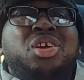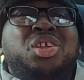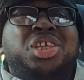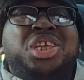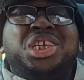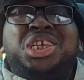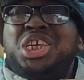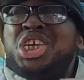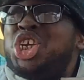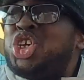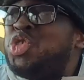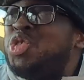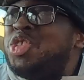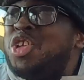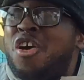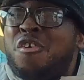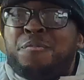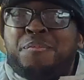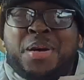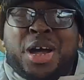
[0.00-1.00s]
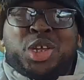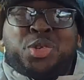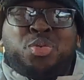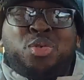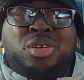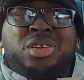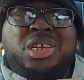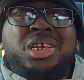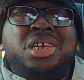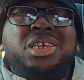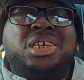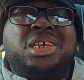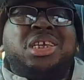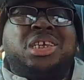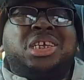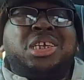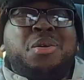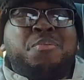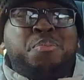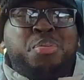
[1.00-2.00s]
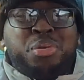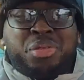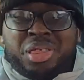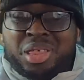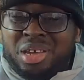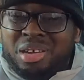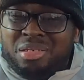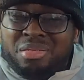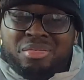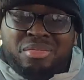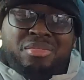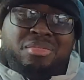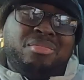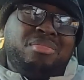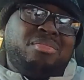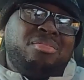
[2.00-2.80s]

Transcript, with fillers: this issuing of passport is a simple thing.